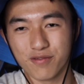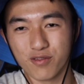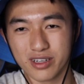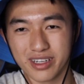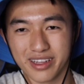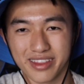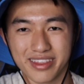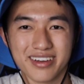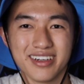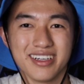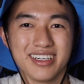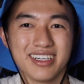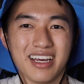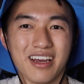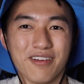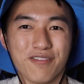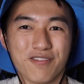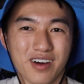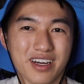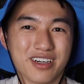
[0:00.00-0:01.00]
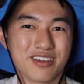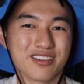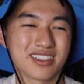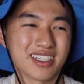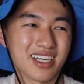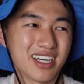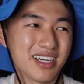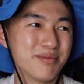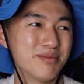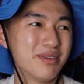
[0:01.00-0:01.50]
for the third and final
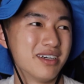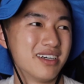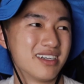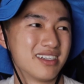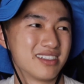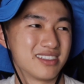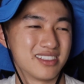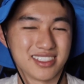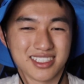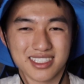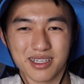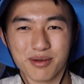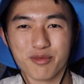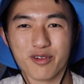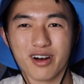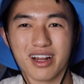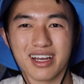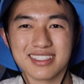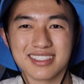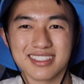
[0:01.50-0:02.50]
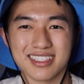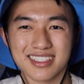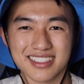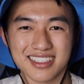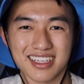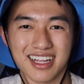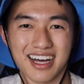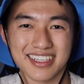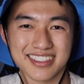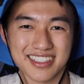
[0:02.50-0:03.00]
time, to summarize this
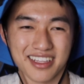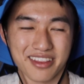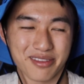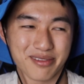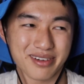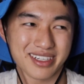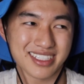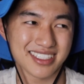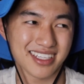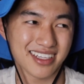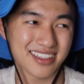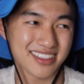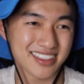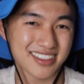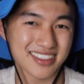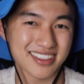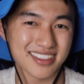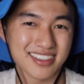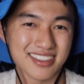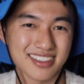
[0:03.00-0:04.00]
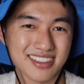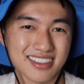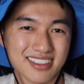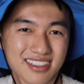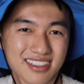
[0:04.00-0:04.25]
class in three sentences: